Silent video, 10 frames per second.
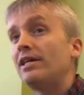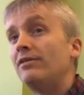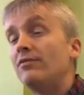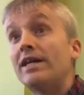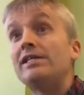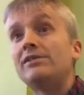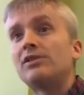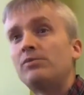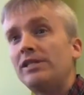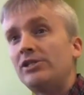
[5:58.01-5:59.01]
invasive
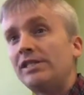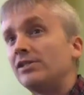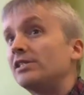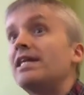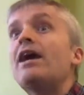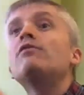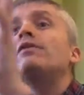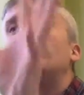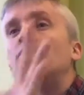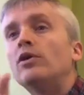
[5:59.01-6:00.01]
species that's now
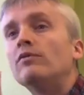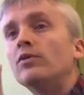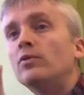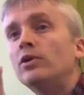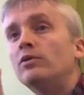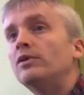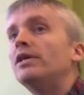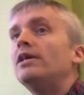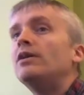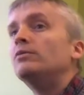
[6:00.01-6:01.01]
found all over the world
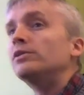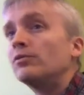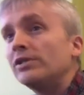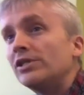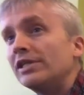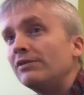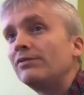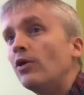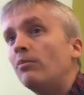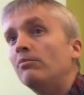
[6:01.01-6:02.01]
was originally
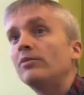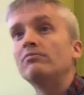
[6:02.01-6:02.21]
from